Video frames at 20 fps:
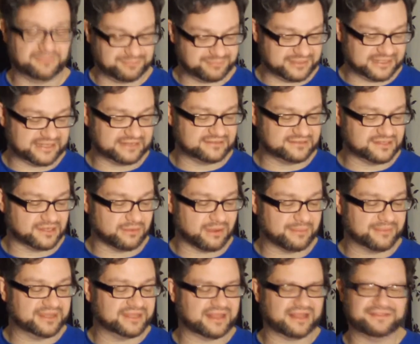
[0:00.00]
please do. I
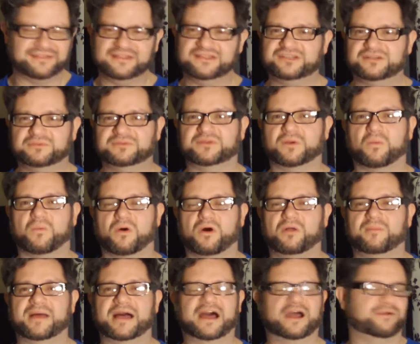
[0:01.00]
mean, I think she was a
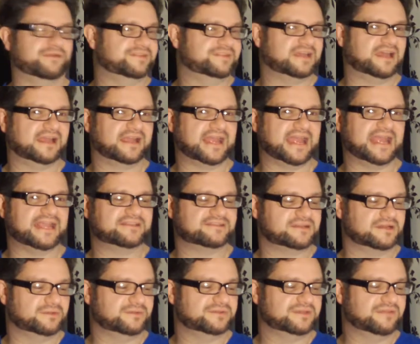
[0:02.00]
Walmart or a Target
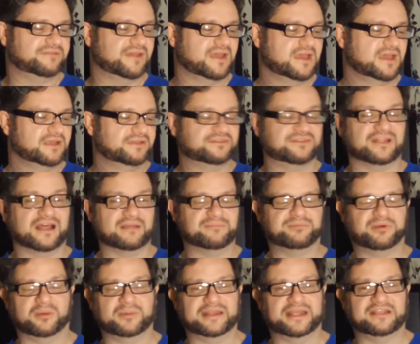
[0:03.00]
exclusive, so that
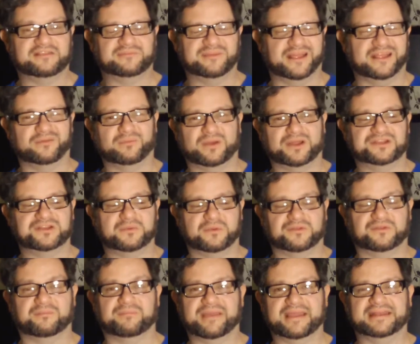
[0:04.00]
probably explains why she
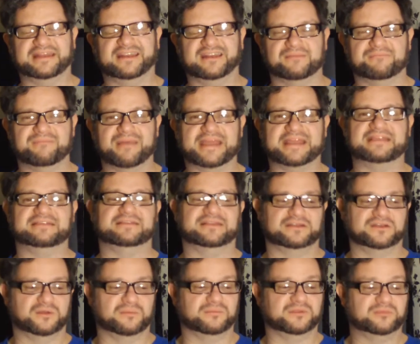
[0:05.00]
wasn't made in
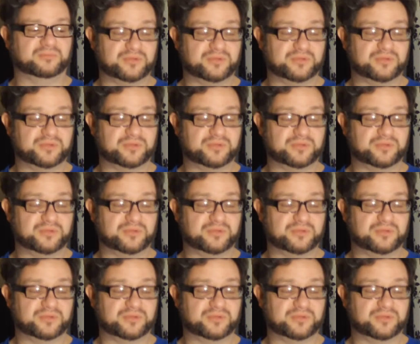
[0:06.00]
amazing numbers.